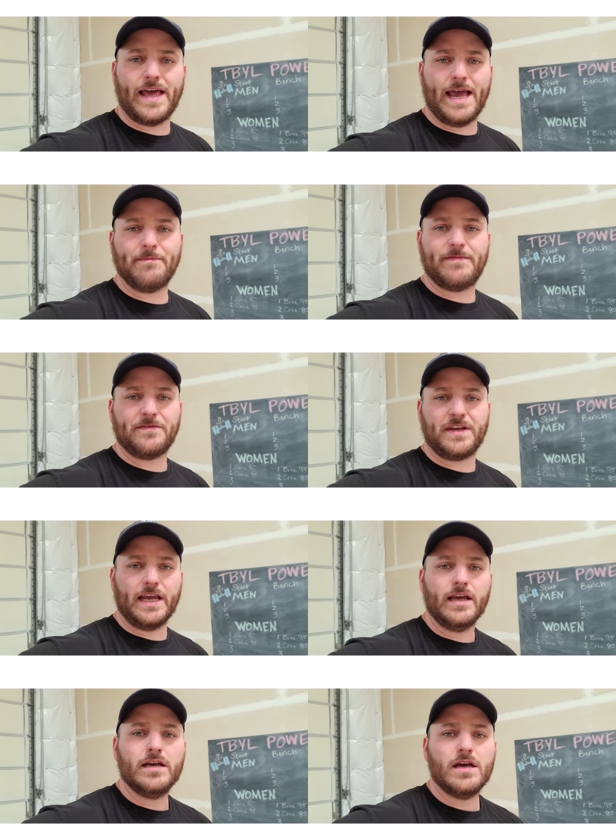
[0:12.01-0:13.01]
the
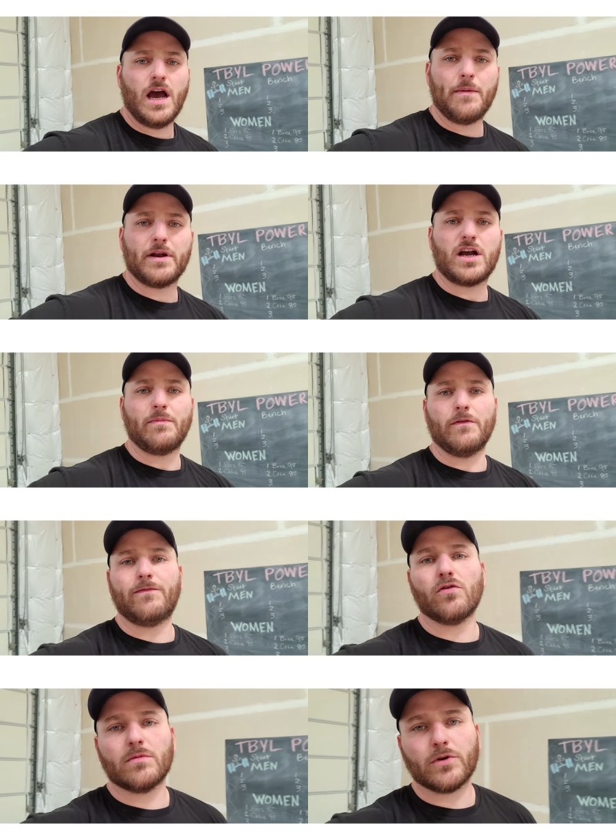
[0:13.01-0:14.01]
M50. I'm in a couple
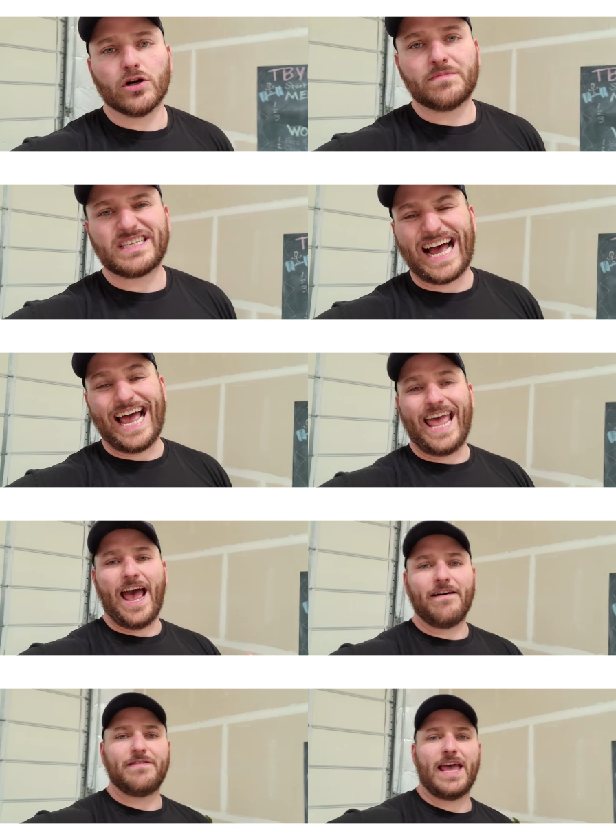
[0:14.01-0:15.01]
forum groups. I
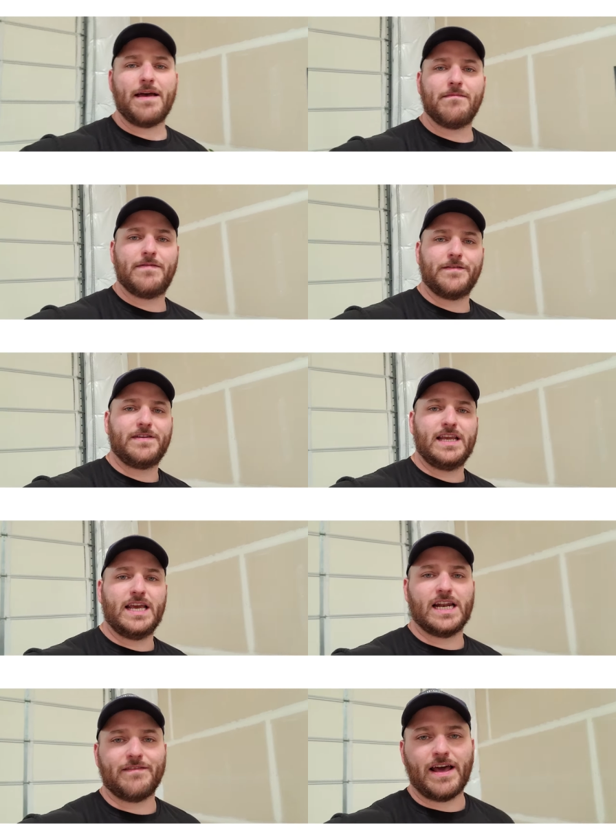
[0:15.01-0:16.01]
have the M50
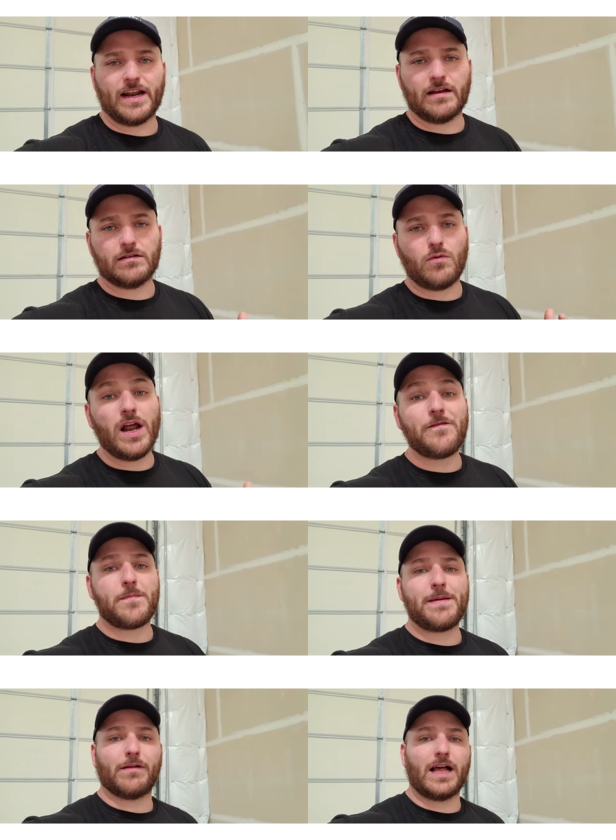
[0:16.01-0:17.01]
and I've had a, quite a few
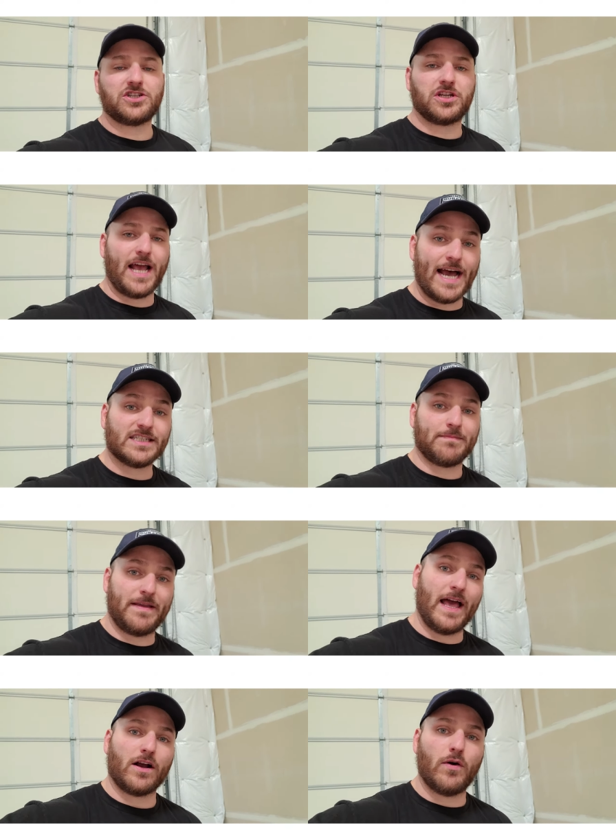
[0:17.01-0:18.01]
people actually ask me
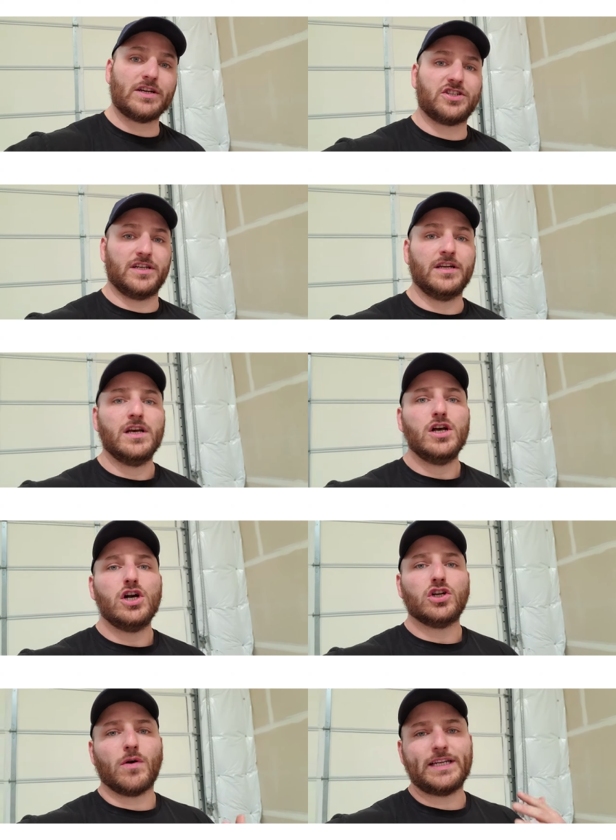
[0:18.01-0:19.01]
that question.
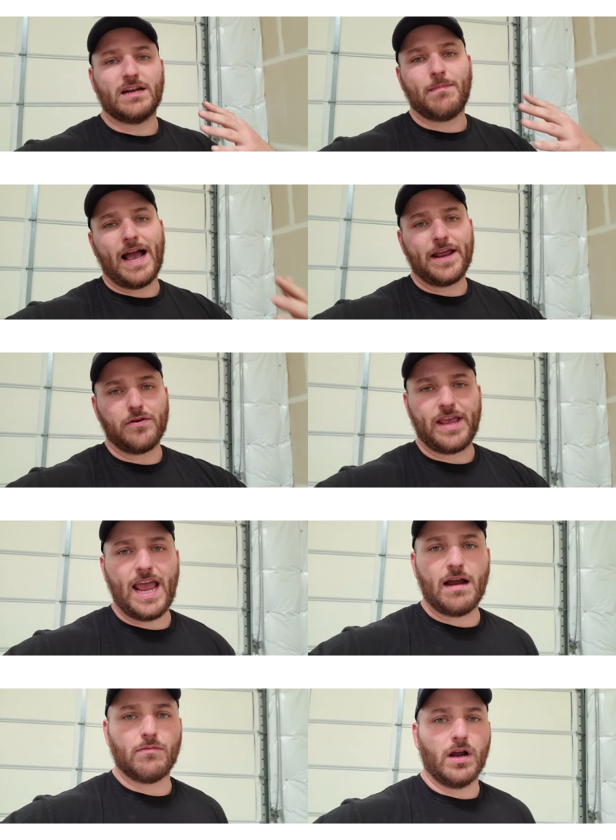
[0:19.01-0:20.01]
Do I need to buy a new
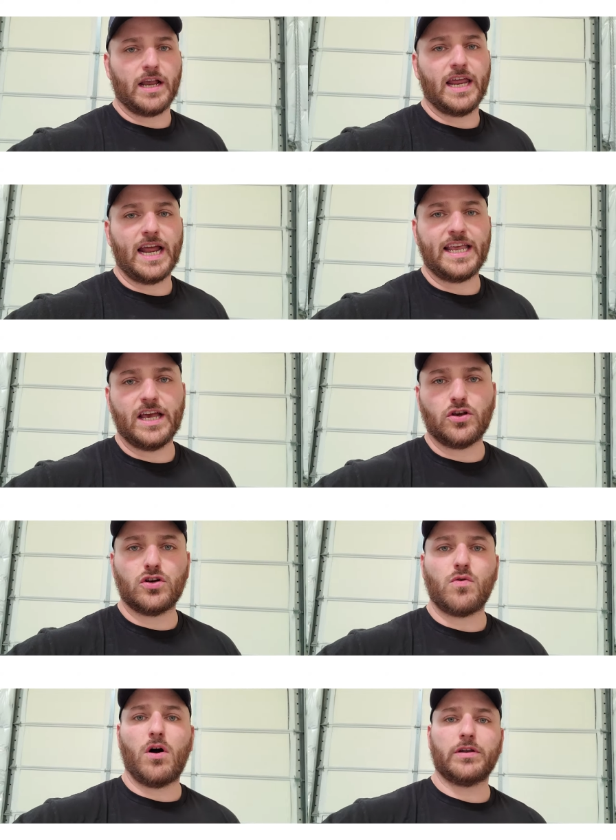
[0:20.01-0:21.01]
camera? Can I get good
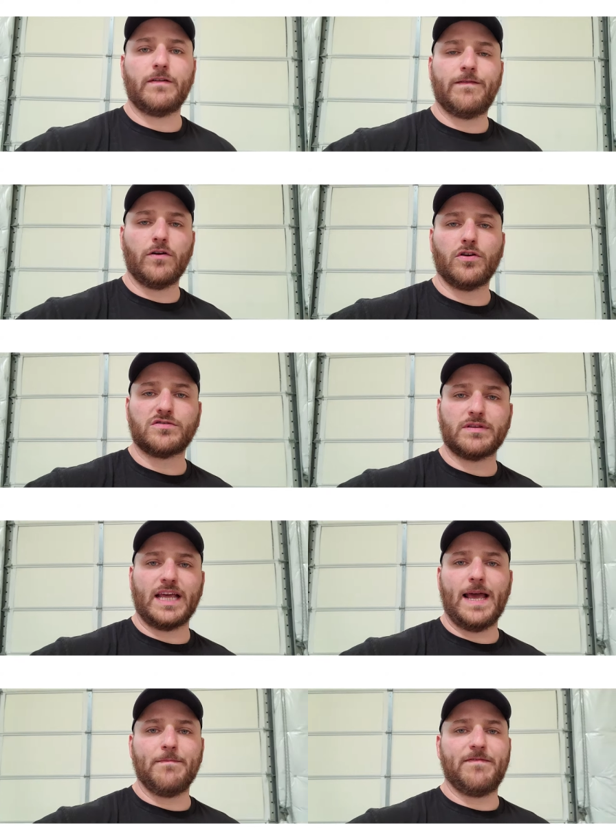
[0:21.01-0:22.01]
quality photos with the
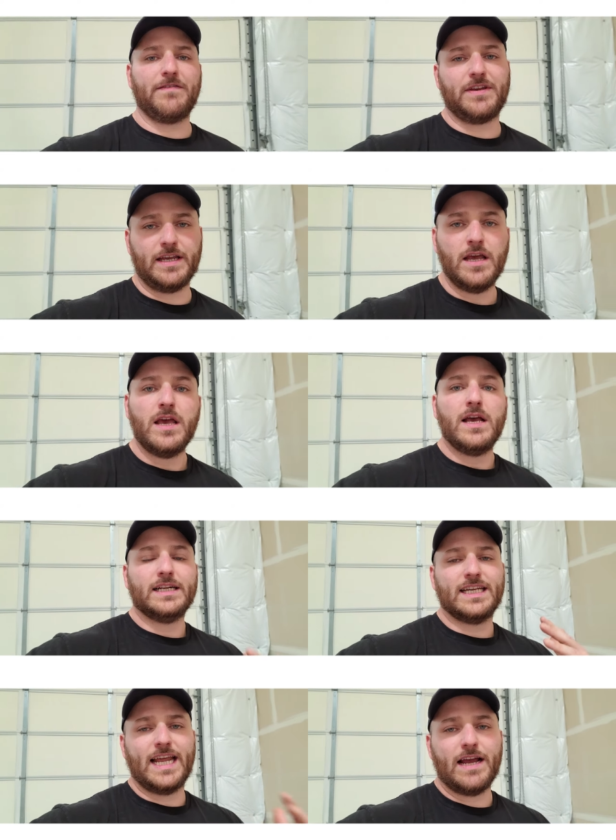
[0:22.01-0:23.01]

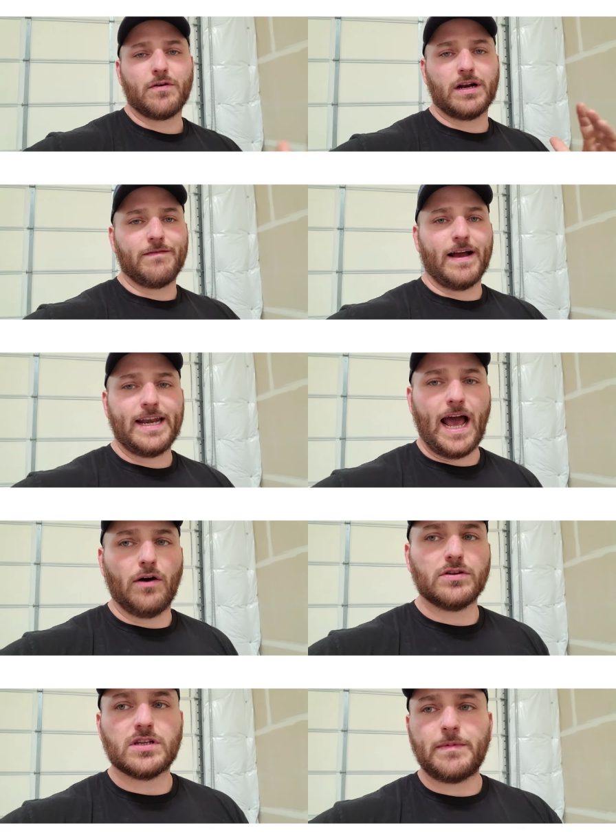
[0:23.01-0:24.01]
M50? Today we're gonna find
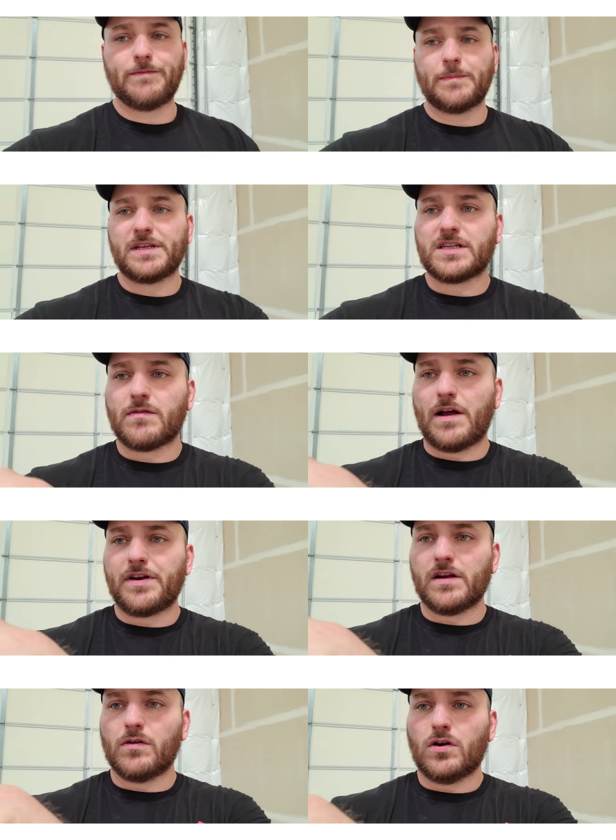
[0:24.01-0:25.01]
out. So let me flip this around here real